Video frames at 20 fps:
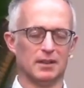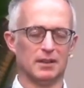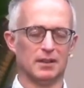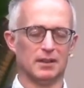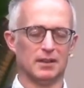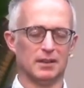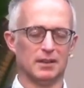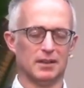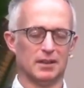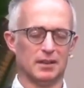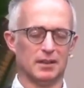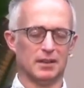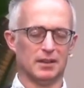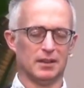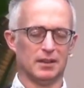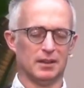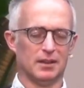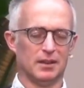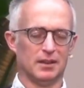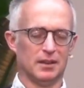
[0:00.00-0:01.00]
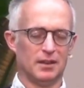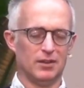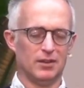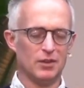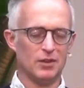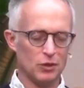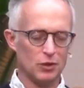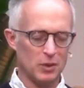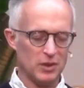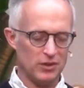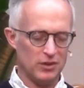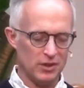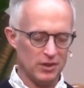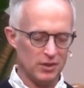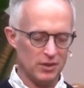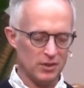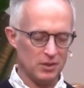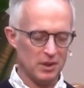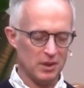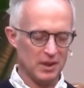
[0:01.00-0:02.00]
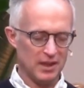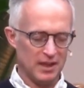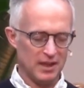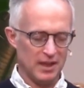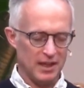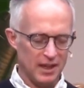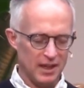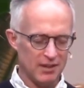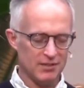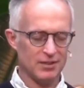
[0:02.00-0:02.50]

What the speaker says: So, Lord, would you hear us